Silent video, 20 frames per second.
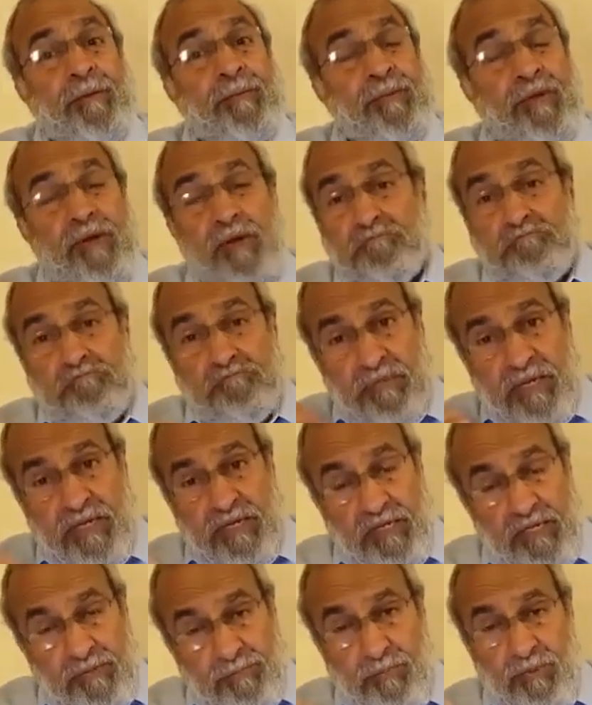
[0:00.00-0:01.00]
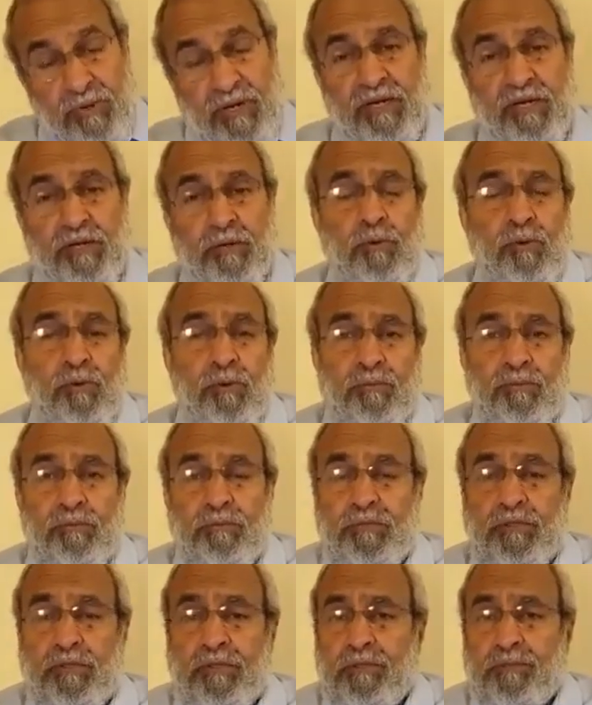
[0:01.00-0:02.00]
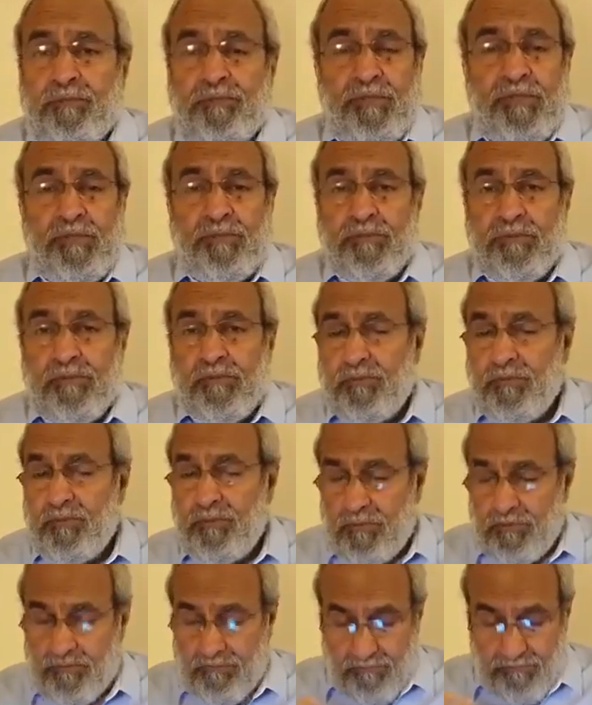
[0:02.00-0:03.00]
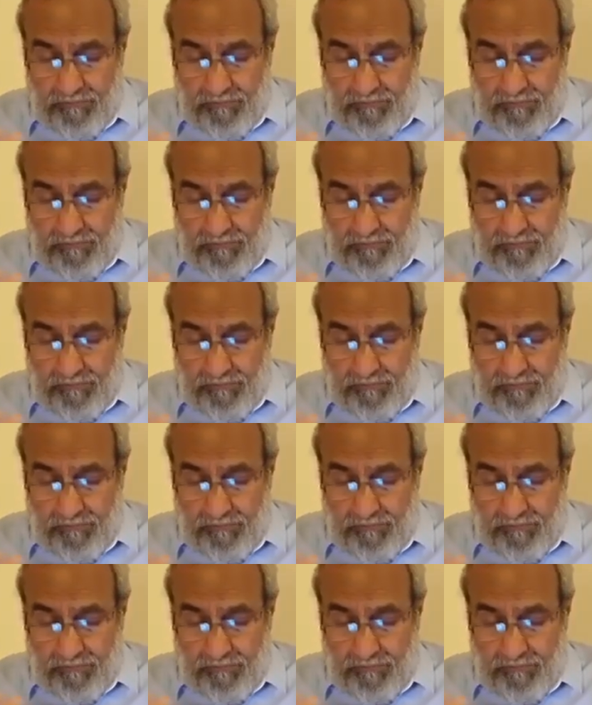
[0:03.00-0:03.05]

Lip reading: There are many brilliant people who